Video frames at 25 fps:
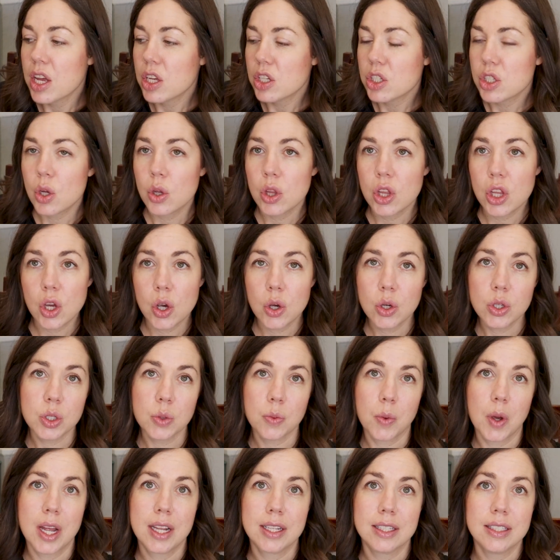So
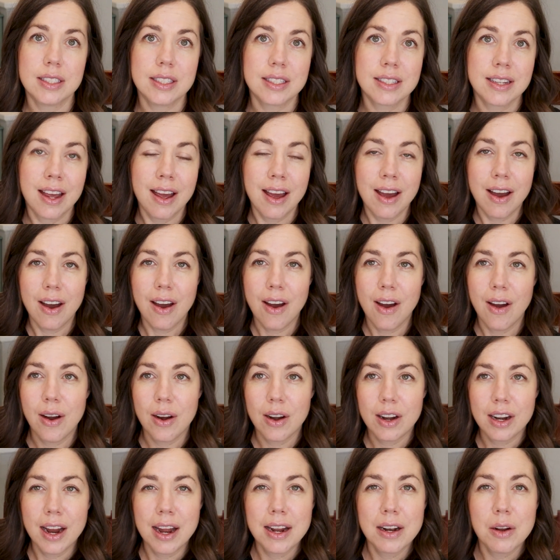those ones
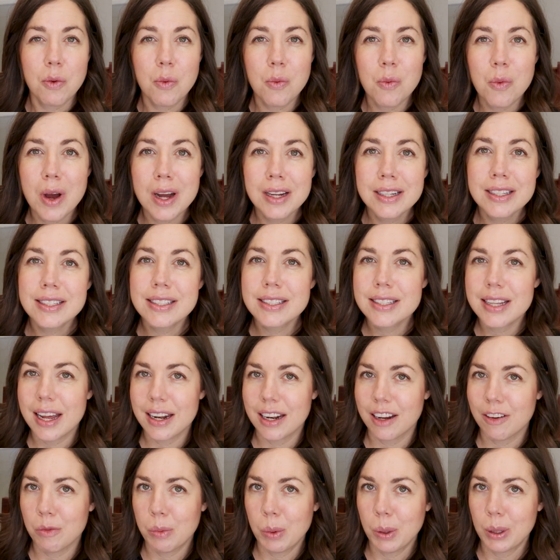are kind of one
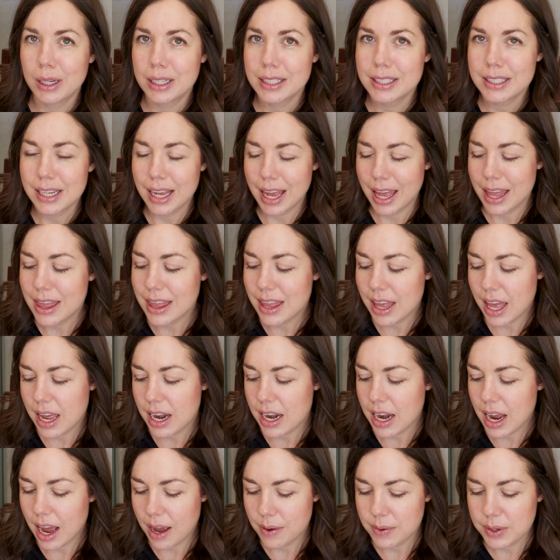set of books. And
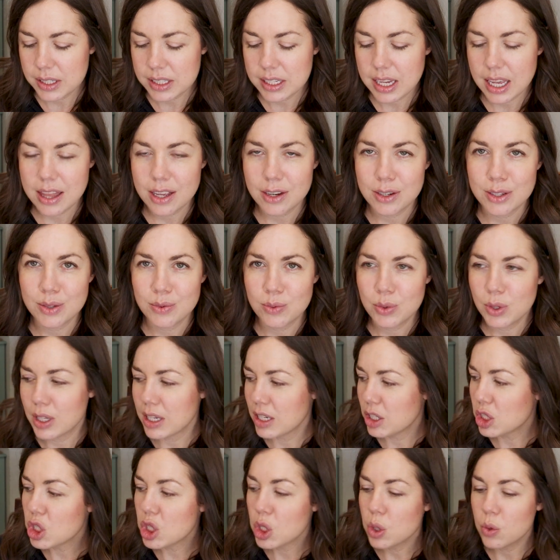then I would say there's
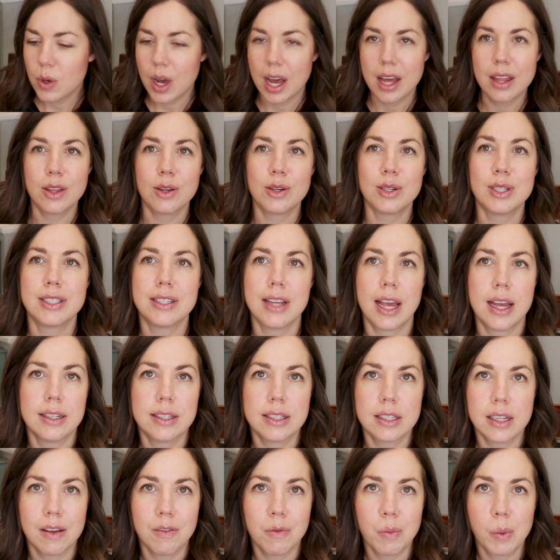really two other
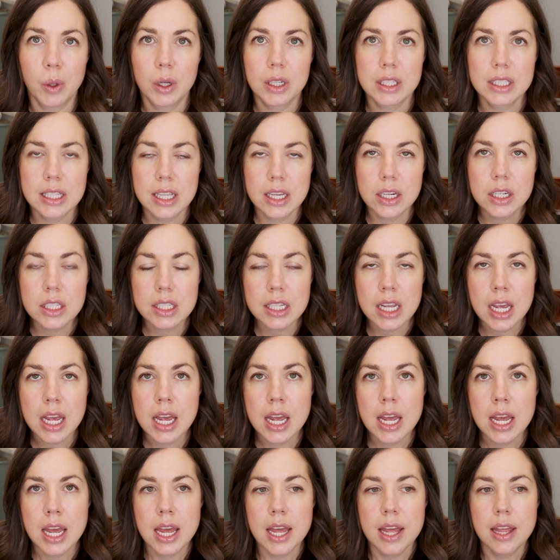sets of books. There's
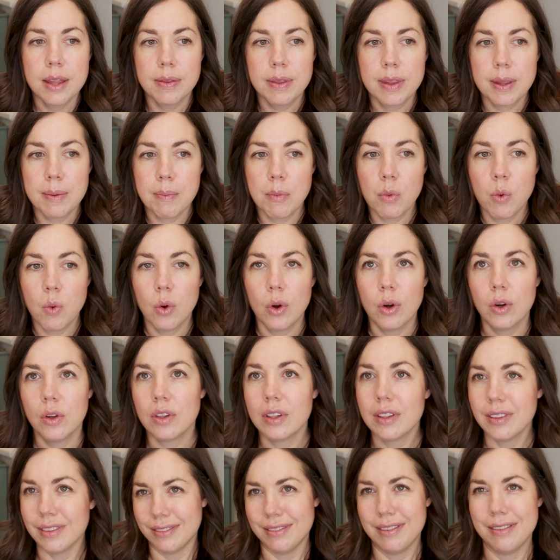the
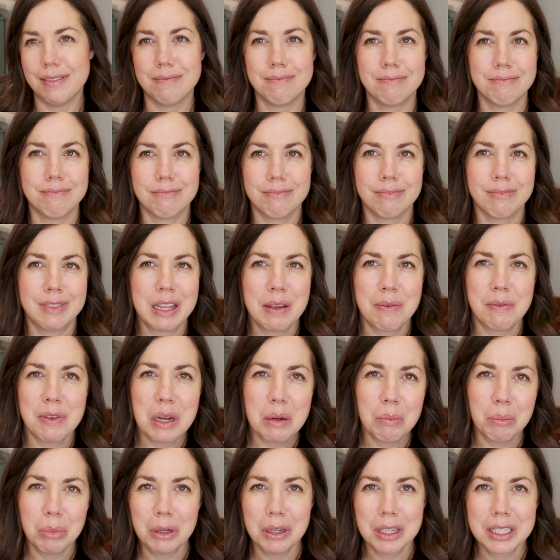more
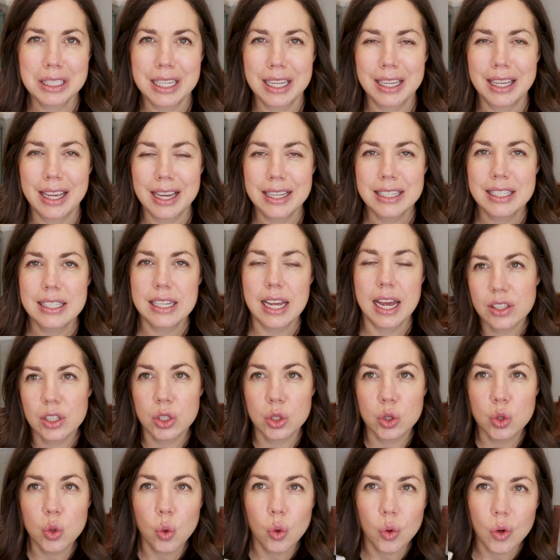living books, I guess,
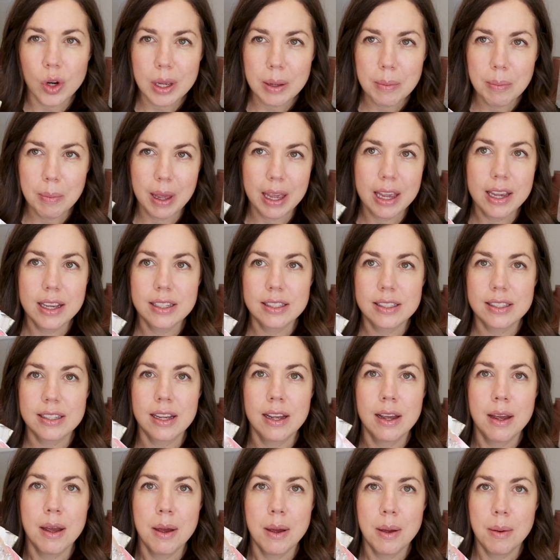story-based
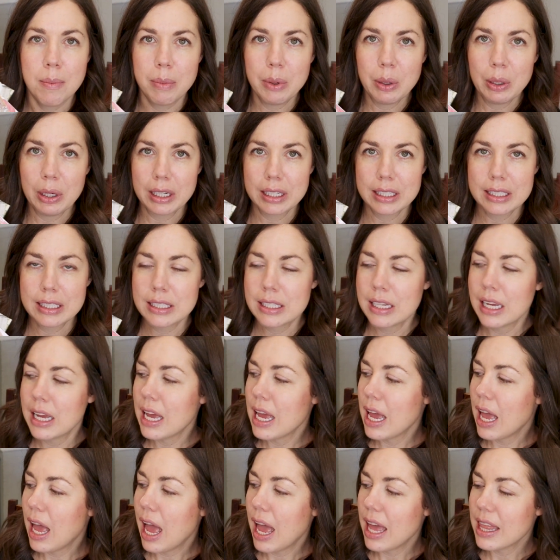books.
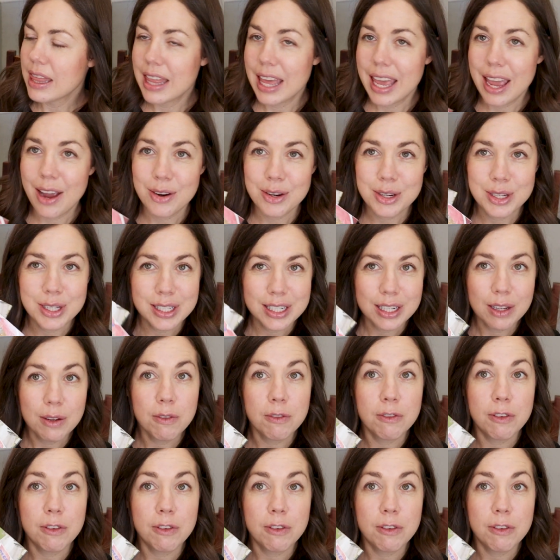They are still